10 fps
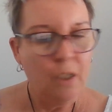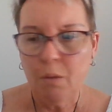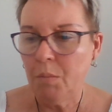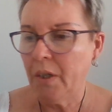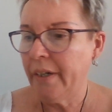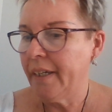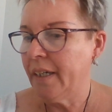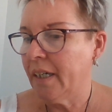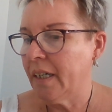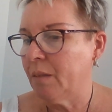my
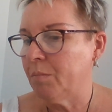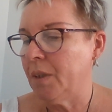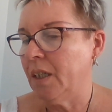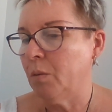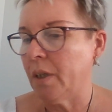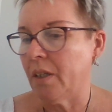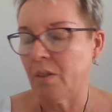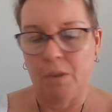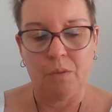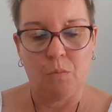Ingwas
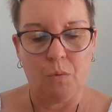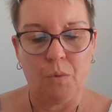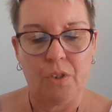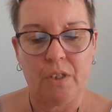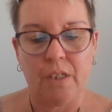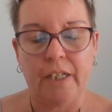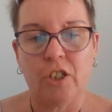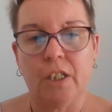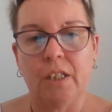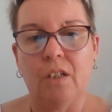one was actually,